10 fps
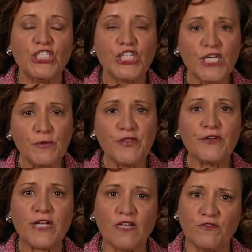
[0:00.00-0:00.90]
Check with
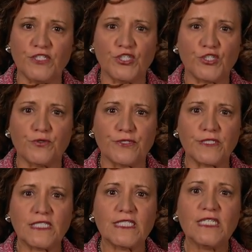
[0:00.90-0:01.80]
your health insurer
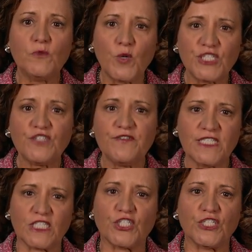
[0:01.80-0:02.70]
to see which
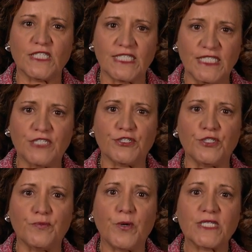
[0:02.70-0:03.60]
physicians near
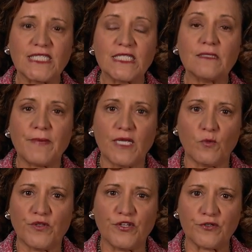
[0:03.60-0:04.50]
you participate
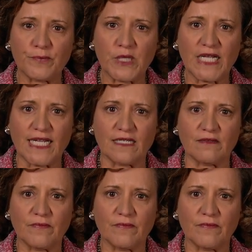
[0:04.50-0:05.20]
with your plan.